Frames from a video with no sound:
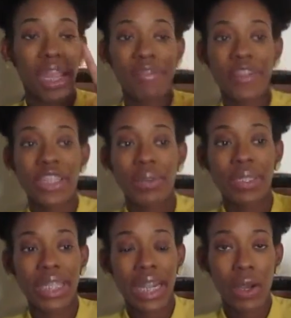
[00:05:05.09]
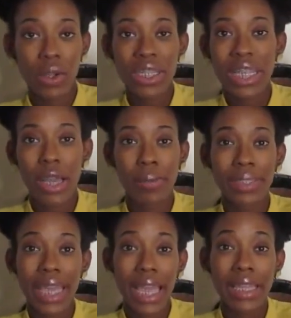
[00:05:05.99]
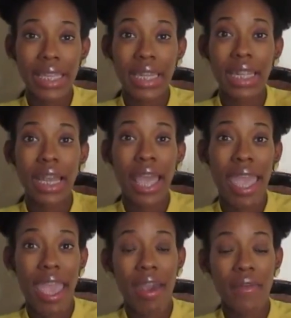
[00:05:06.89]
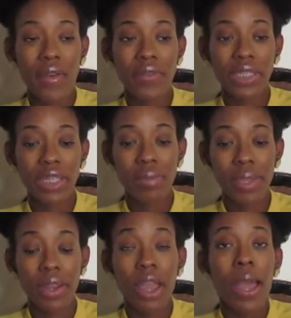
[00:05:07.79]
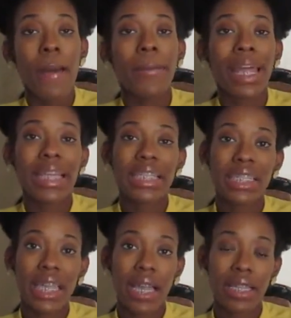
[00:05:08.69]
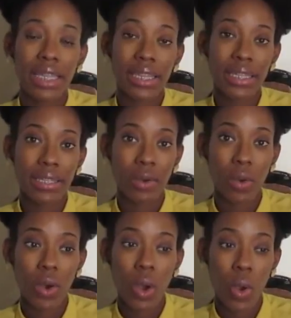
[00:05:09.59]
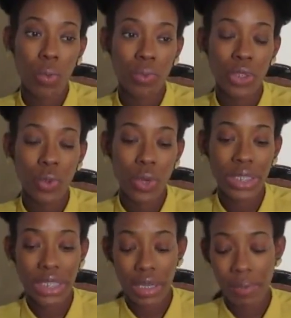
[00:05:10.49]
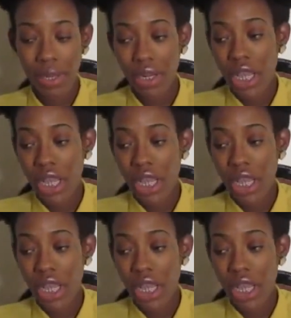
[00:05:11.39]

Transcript: At first they were saying I only dilated a half of a centimeter, but I actually dilated to 1 centimeter.